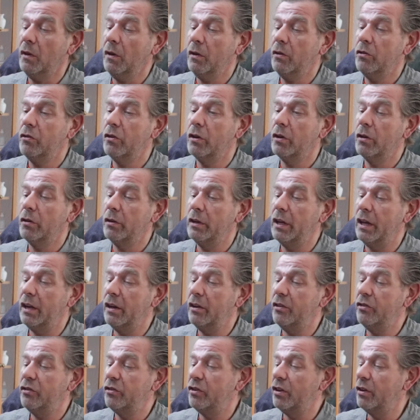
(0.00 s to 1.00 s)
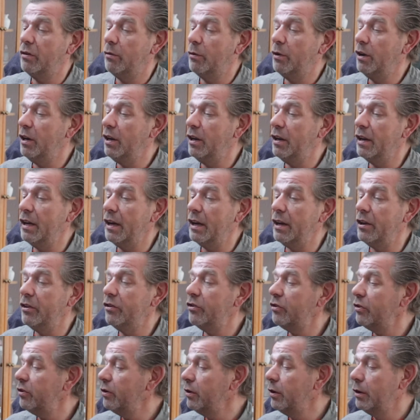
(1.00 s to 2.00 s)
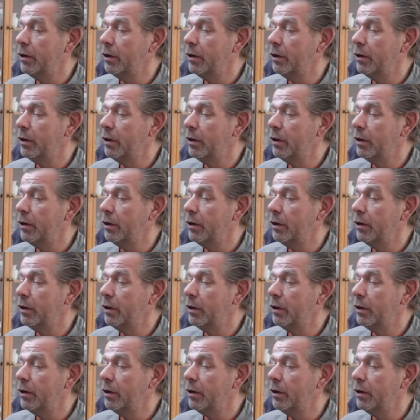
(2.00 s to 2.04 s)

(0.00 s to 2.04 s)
So that is really nice.